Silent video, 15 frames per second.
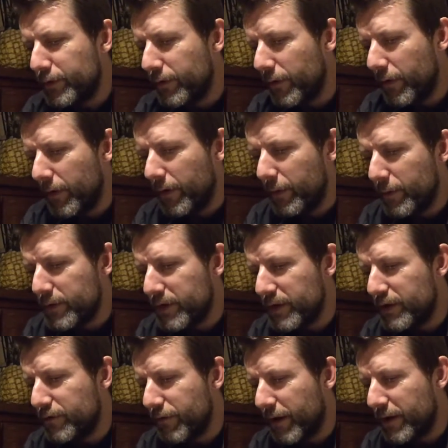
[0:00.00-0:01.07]
What's this?
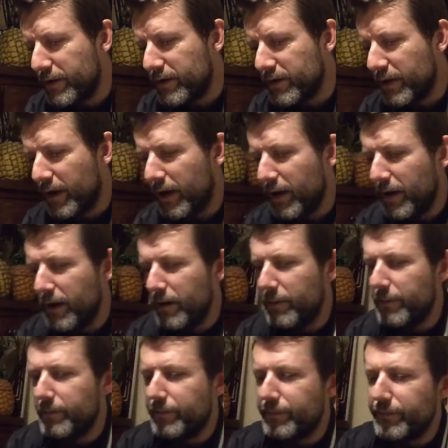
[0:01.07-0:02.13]
Greg's
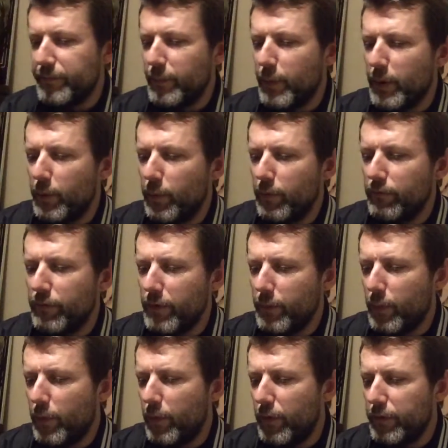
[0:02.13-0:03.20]
will
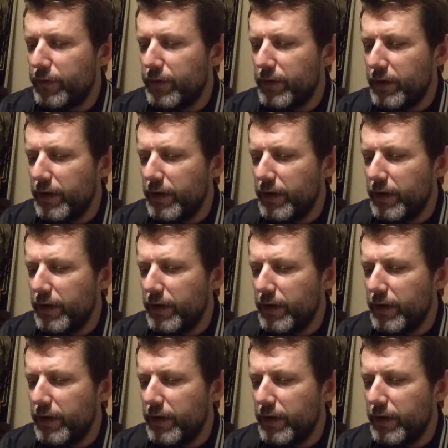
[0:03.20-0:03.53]
reward